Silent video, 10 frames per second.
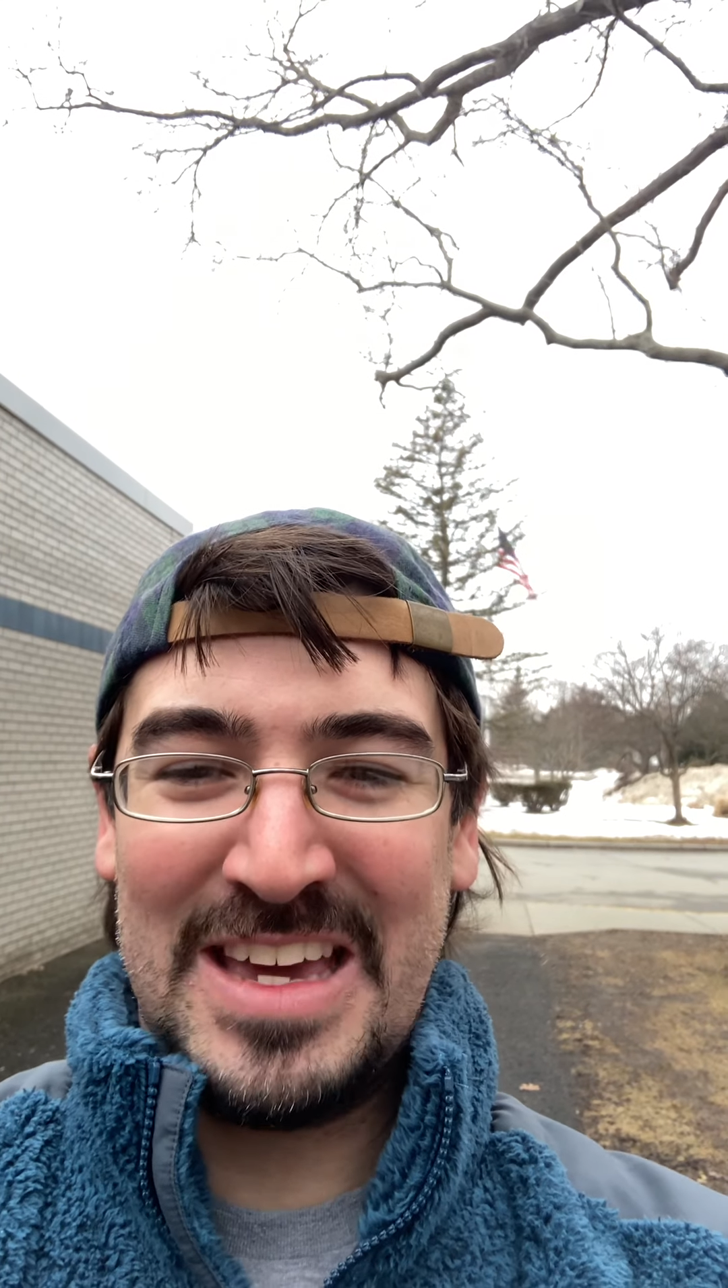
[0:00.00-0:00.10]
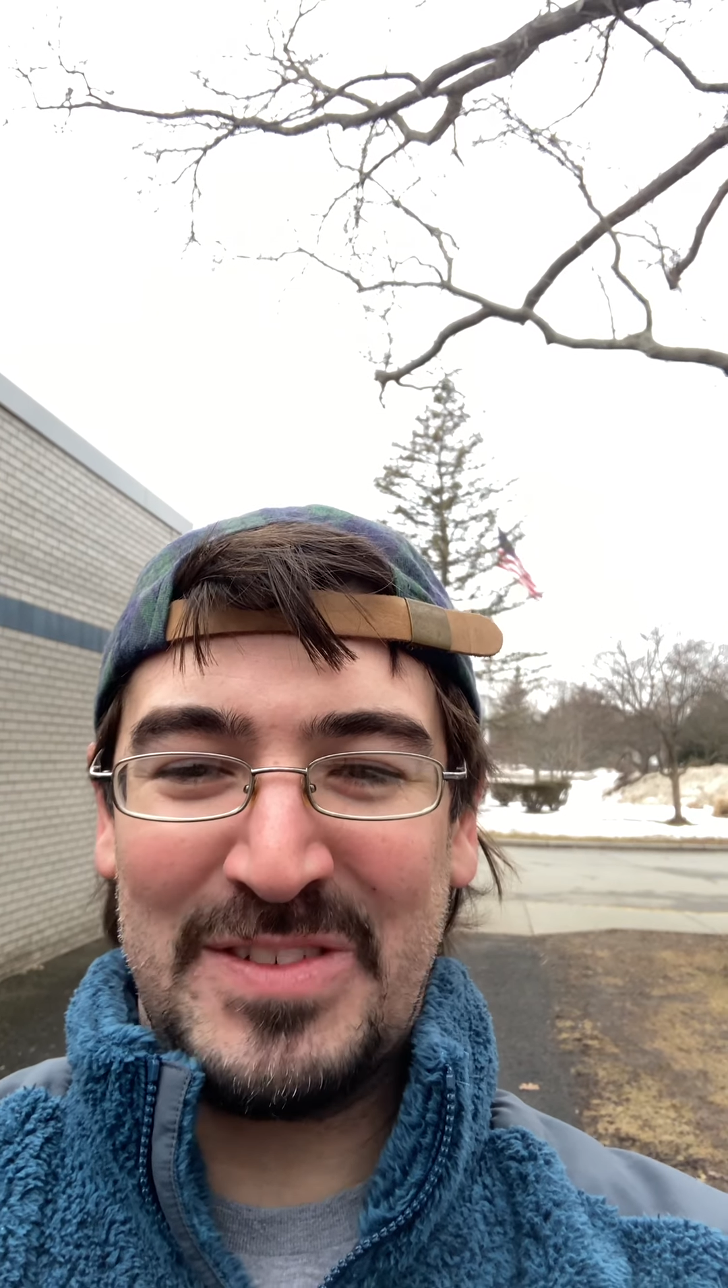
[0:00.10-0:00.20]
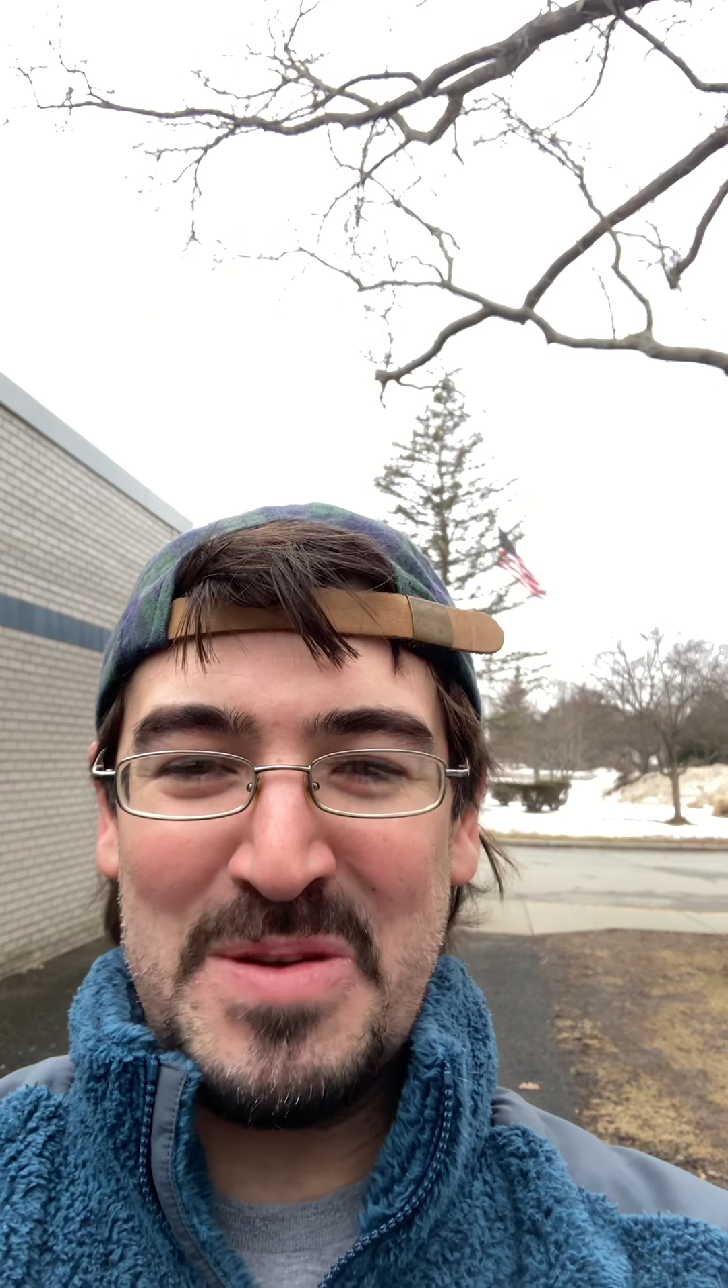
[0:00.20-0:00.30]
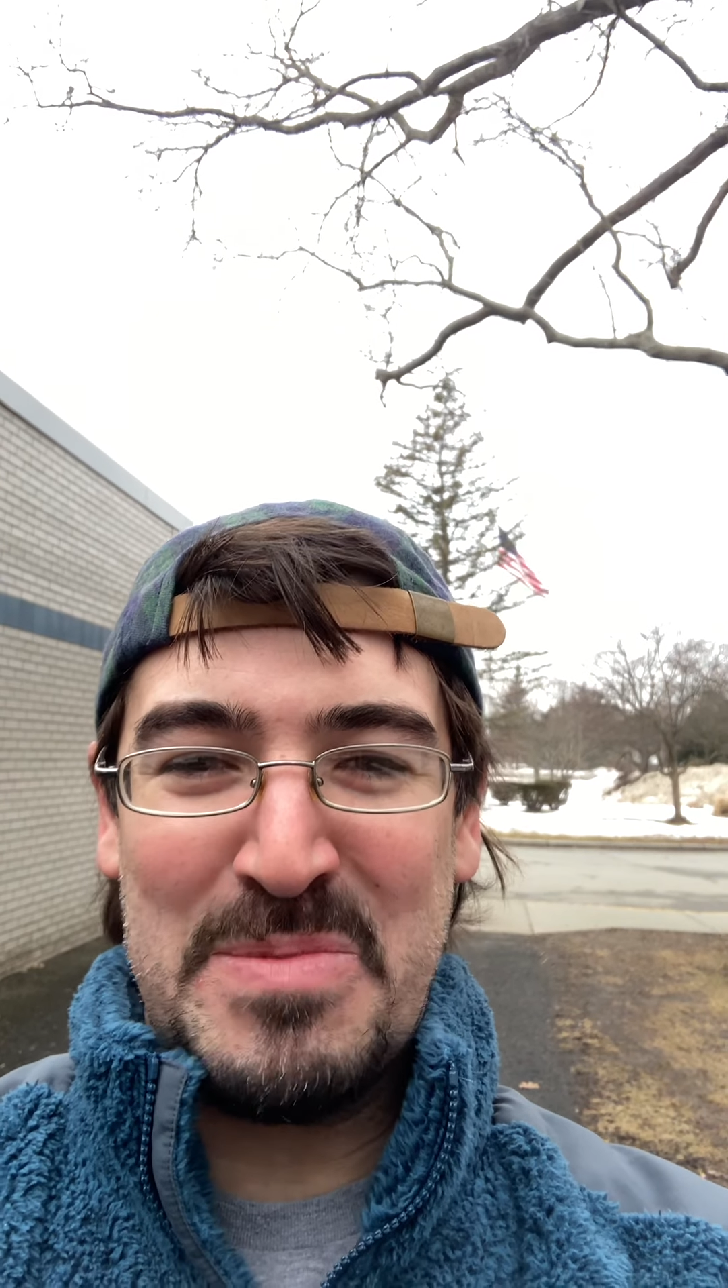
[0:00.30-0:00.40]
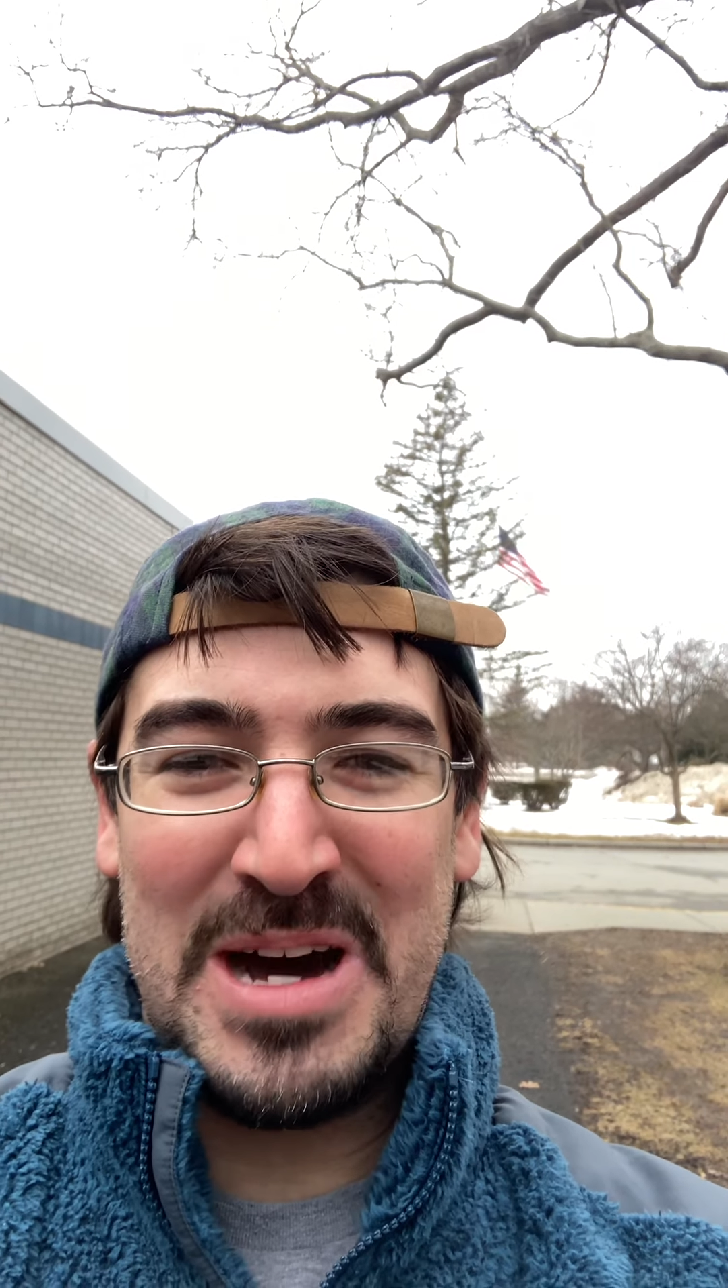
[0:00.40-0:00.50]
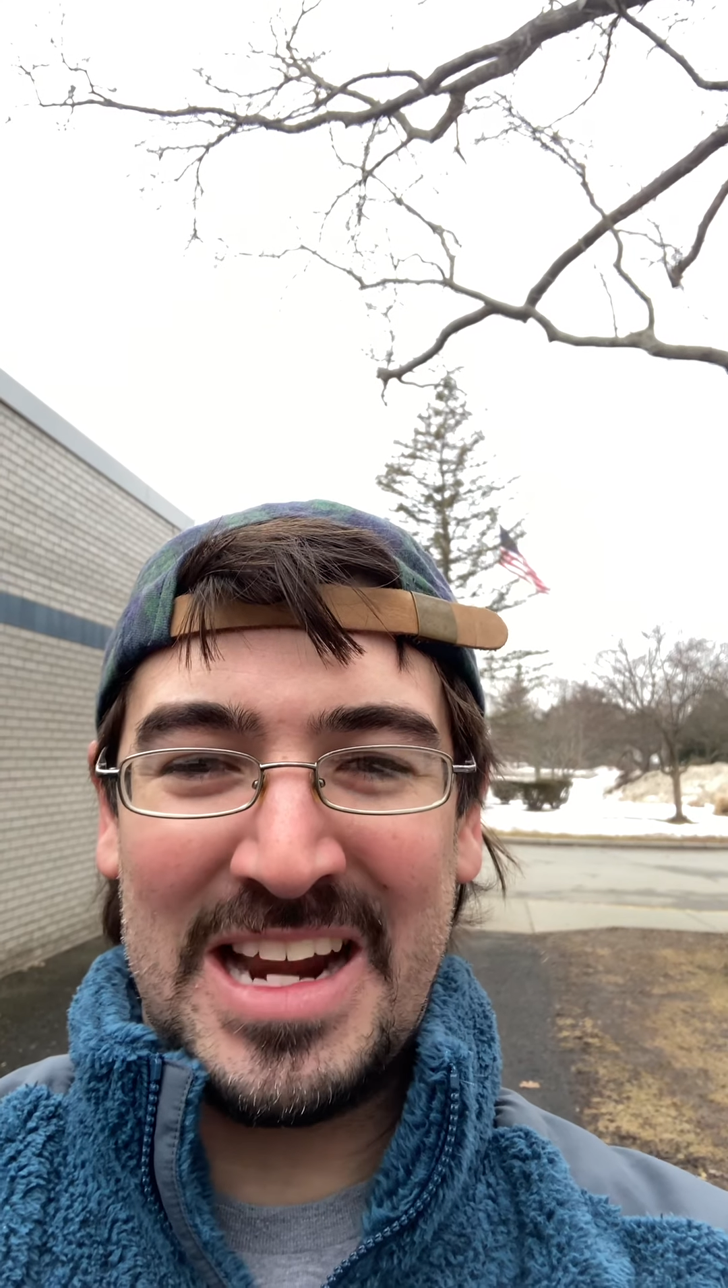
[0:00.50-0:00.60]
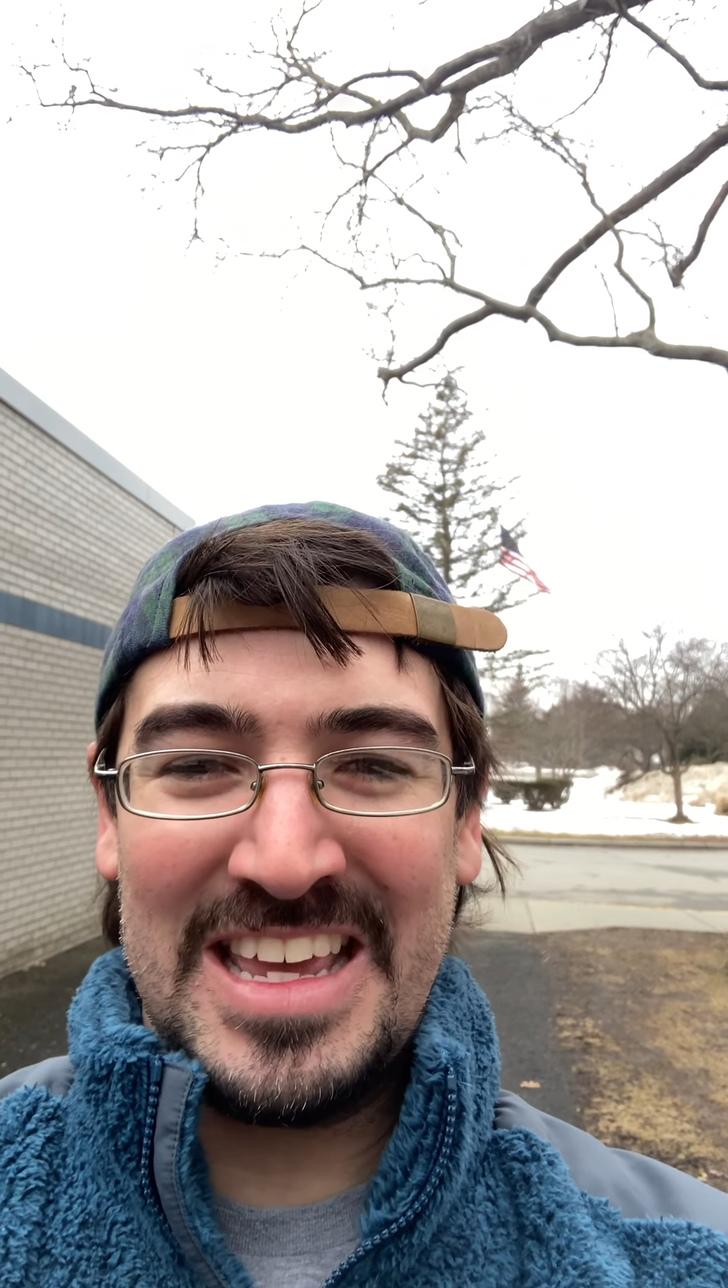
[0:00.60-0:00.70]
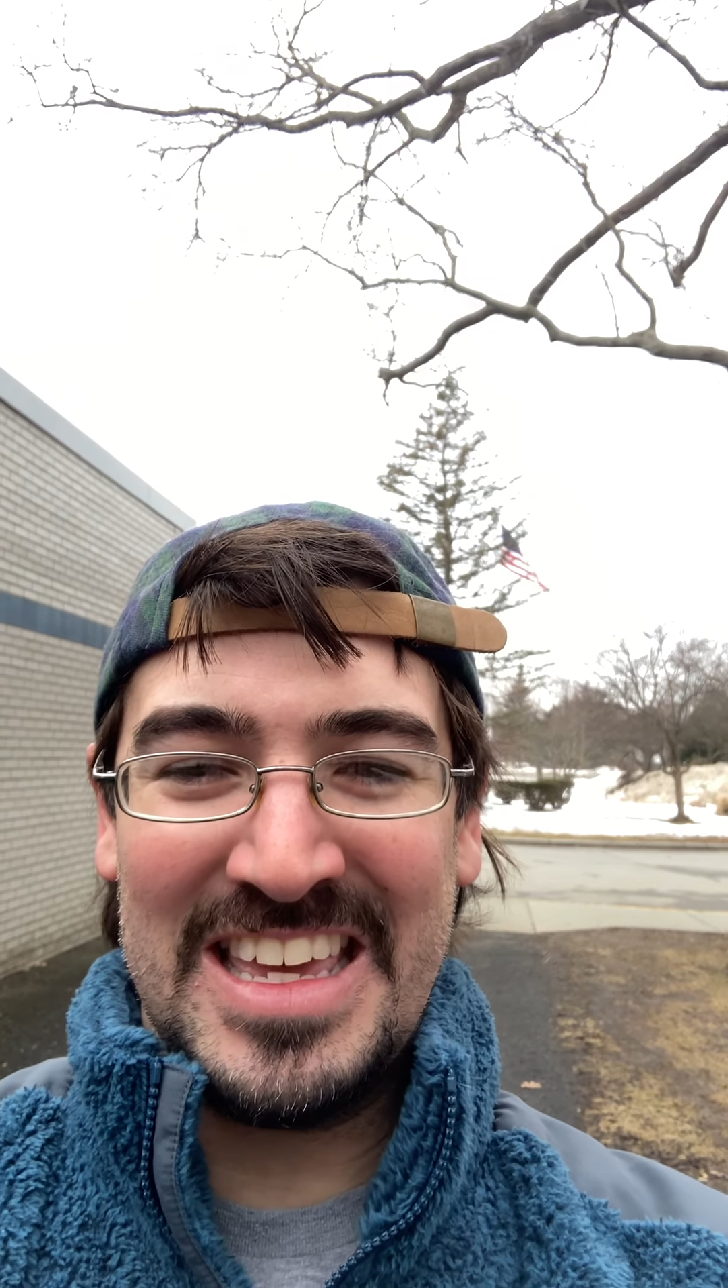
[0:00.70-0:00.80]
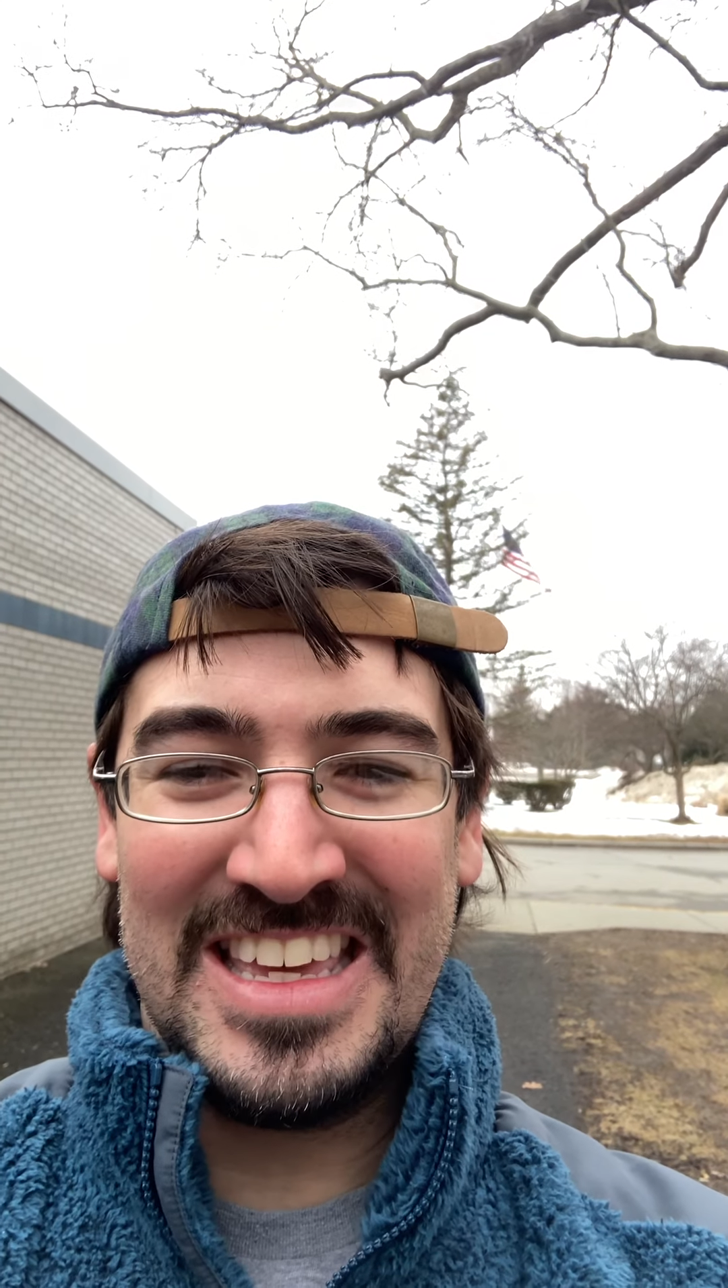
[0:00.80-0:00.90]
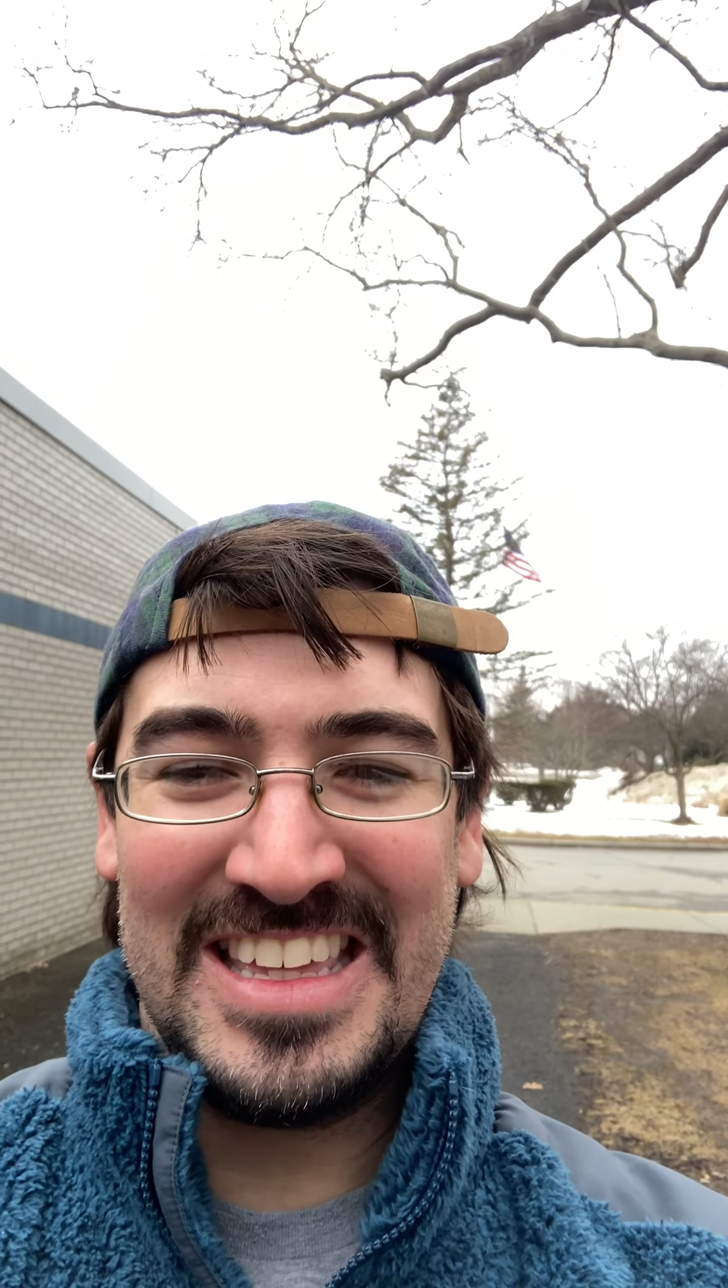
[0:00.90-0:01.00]

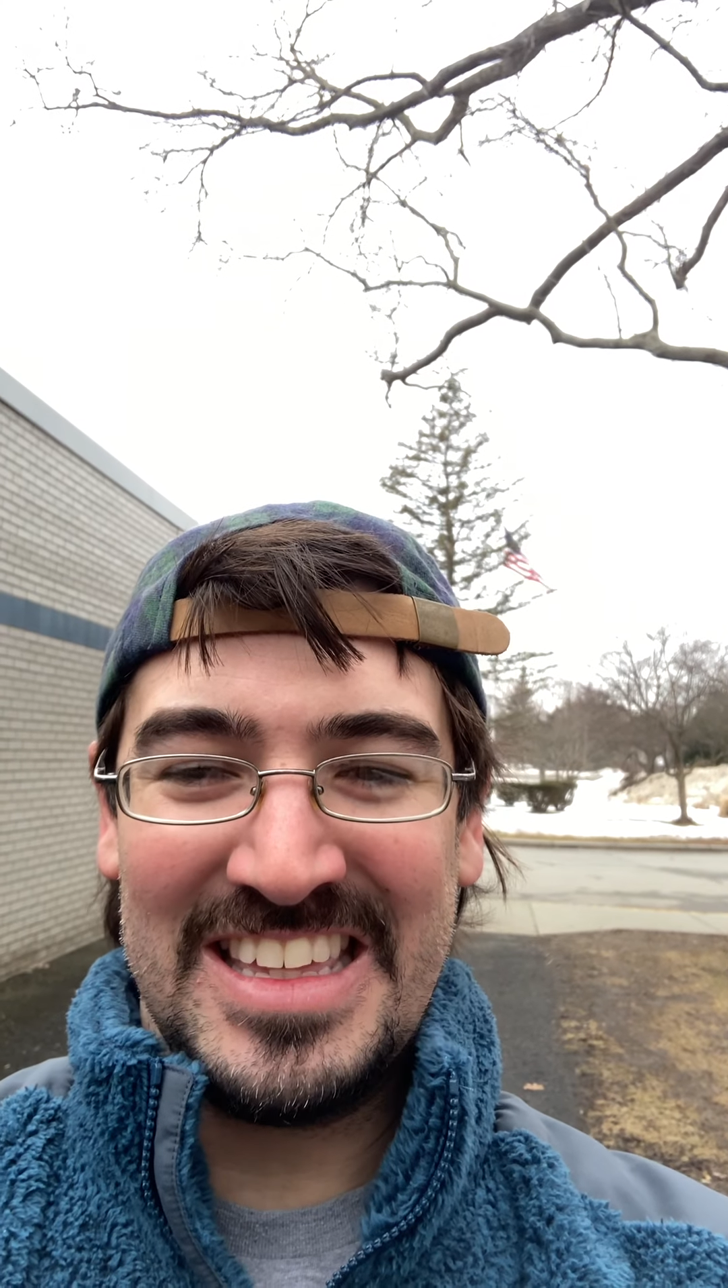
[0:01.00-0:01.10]
everybody.